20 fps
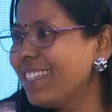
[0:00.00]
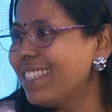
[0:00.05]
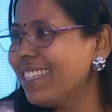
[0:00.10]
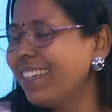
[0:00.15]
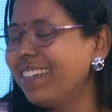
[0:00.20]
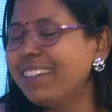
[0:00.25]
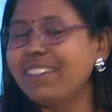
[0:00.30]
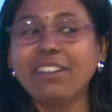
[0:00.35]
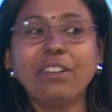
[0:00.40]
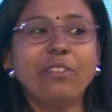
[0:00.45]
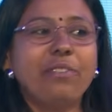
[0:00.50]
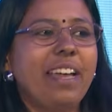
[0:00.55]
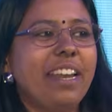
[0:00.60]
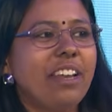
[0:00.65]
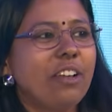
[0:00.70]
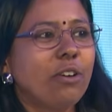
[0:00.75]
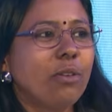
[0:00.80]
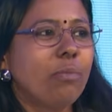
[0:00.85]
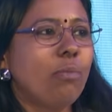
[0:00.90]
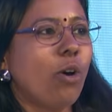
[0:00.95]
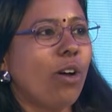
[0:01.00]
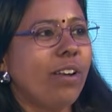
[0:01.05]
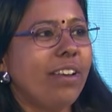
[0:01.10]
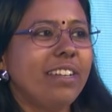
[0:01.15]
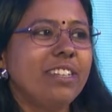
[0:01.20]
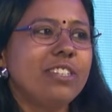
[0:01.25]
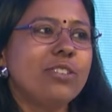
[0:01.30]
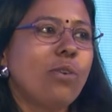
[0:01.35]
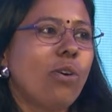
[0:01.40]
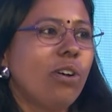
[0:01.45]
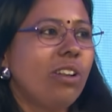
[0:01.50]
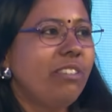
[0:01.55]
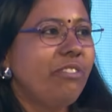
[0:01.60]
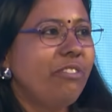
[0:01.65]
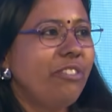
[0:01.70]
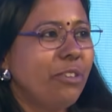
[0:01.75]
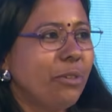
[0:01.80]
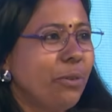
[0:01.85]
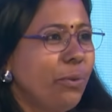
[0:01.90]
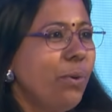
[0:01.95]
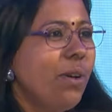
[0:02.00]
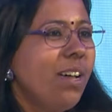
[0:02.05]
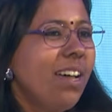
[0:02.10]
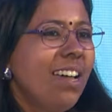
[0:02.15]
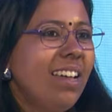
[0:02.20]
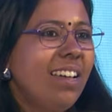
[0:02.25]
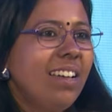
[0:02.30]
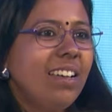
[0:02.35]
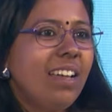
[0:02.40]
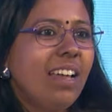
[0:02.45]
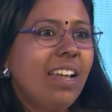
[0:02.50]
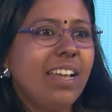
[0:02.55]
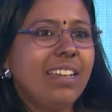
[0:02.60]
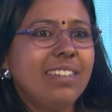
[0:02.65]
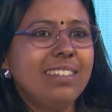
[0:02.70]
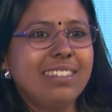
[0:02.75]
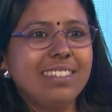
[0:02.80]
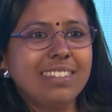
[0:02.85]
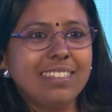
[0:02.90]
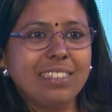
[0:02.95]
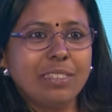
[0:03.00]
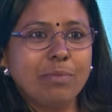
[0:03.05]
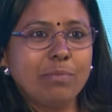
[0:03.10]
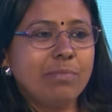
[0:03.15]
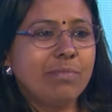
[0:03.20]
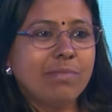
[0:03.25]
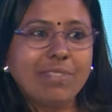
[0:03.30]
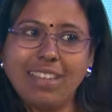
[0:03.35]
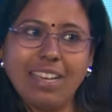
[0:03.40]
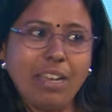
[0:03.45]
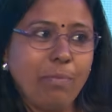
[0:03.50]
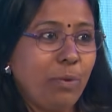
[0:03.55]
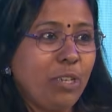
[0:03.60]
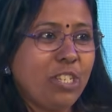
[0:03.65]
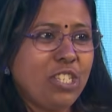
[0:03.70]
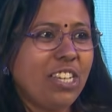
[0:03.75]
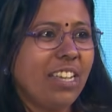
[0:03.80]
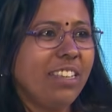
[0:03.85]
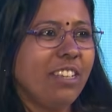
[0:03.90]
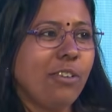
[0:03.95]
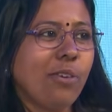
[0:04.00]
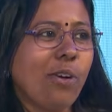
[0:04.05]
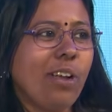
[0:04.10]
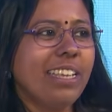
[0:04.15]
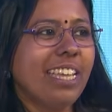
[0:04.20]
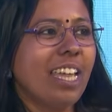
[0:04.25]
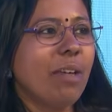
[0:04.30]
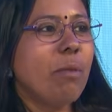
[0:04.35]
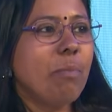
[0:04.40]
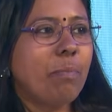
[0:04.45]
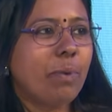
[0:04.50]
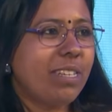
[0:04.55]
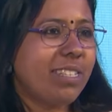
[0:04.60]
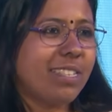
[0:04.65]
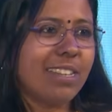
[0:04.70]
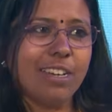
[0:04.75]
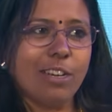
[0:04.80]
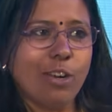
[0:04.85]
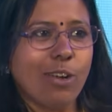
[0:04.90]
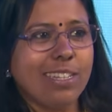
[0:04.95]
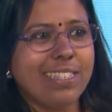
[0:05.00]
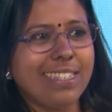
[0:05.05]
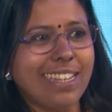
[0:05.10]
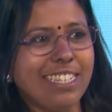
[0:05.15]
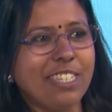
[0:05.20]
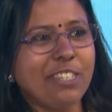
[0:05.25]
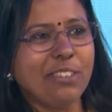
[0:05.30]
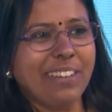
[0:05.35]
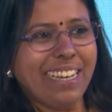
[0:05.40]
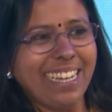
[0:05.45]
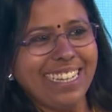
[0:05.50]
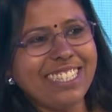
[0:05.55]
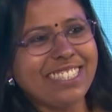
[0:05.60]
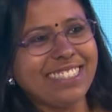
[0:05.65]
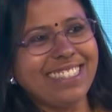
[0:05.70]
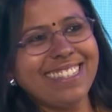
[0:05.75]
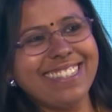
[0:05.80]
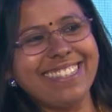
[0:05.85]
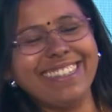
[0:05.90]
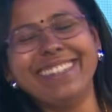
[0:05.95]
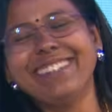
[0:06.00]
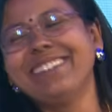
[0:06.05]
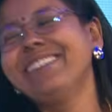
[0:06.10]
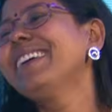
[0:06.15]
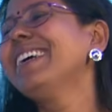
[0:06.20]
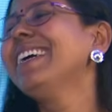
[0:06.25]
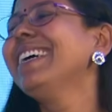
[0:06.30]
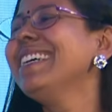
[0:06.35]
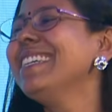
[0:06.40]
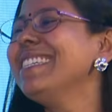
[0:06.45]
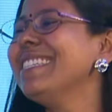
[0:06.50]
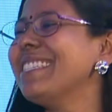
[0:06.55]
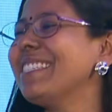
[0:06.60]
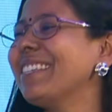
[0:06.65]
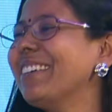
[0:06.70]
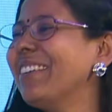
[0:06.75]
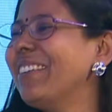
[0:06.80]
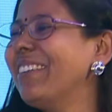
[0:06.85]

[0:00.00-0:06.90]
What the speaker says: here, and a very good morning to all of you. And I appreciate that you all came in person and not sent your agents here. So